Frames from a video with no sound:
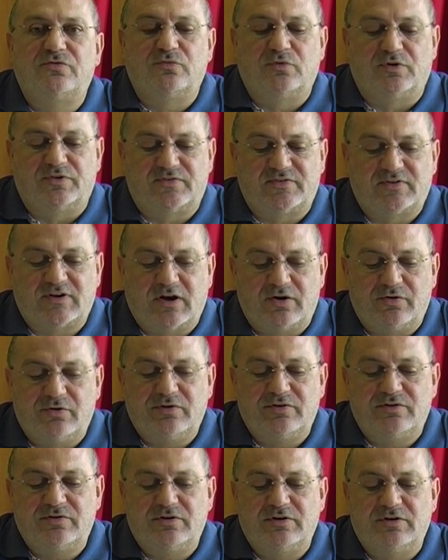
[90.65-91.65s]
was
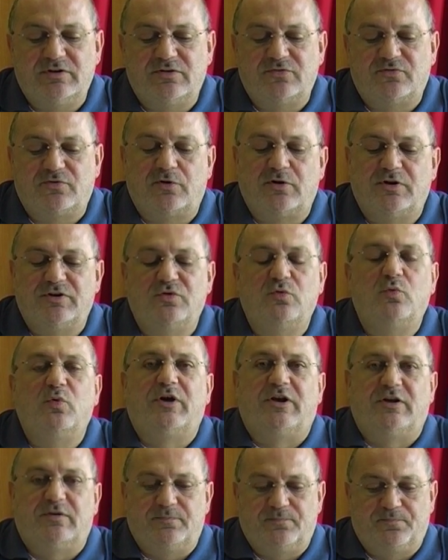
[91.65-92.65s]
carried in the following
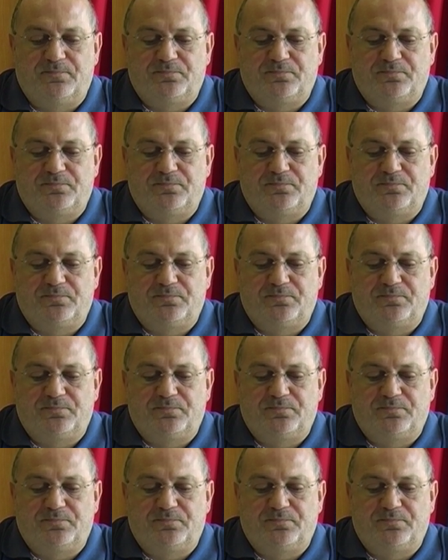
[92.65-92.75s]
way.